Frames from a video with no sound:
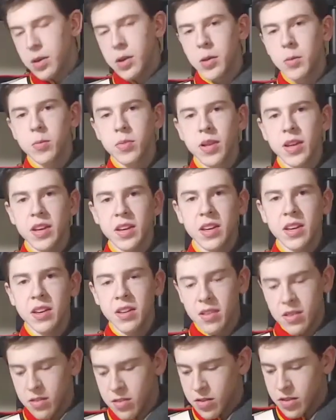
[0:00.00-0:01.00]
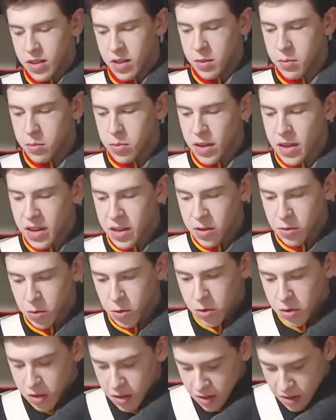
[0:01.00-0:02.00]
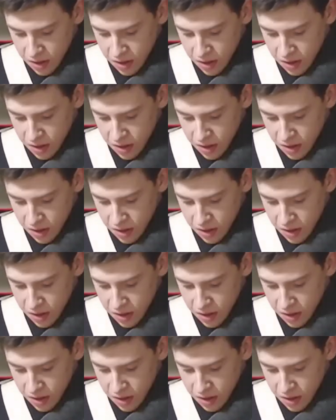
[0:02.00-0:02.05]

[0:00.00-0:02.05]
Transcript: blanket for the blanket roll